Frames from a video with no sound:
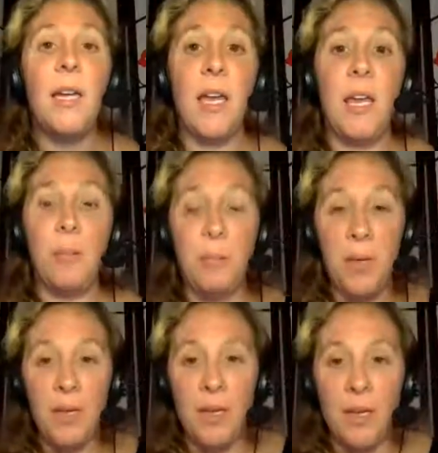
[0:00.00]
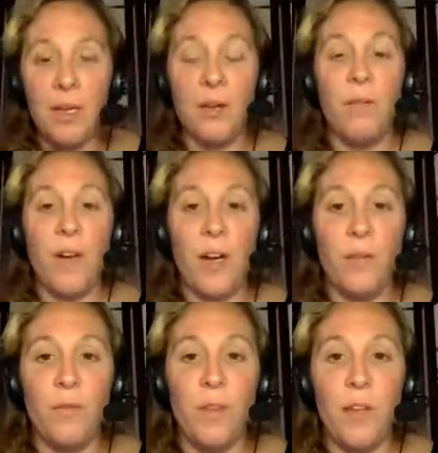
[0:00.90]
can't be in a fight
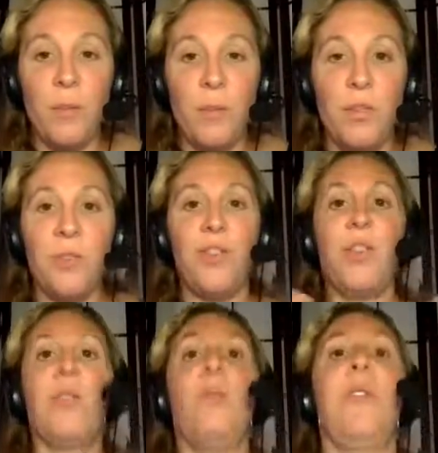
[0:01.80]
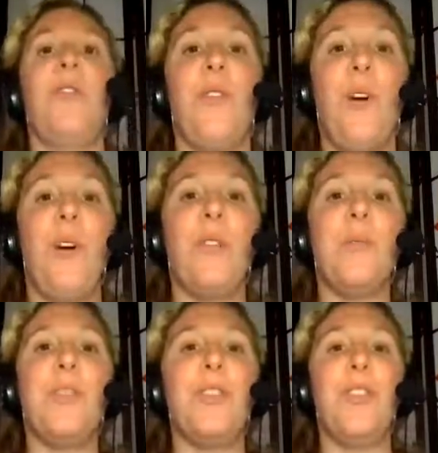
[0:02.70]
or flight position with your
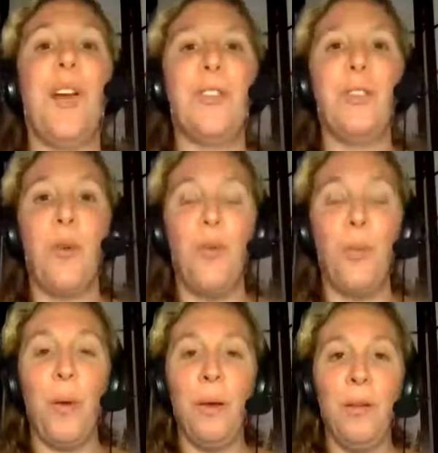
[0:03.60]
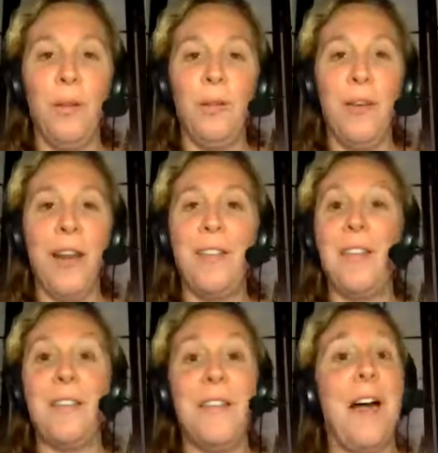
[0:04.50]
arms and chest open, right?
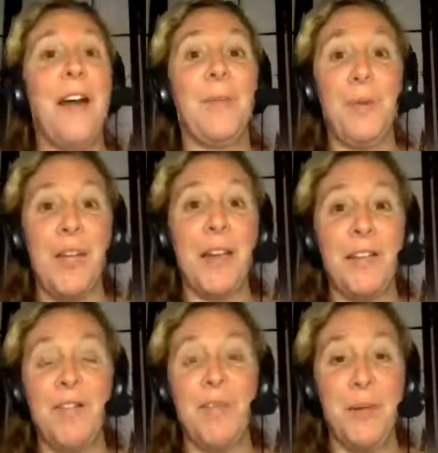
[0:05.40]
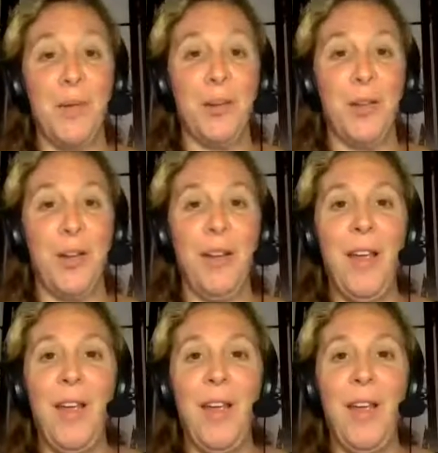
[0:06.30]
That's not a protective position.